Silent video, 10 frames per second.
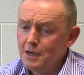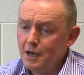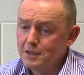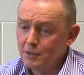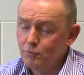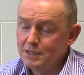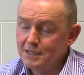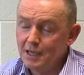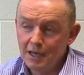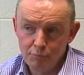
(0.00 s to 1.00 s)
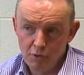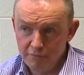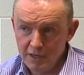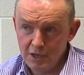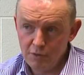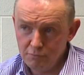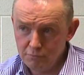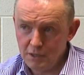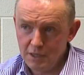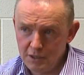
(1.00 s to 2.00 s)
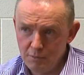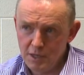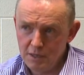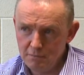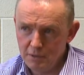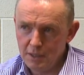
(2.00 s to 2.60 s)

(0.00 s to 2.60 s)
I think we'll see a lot more video kind of come in,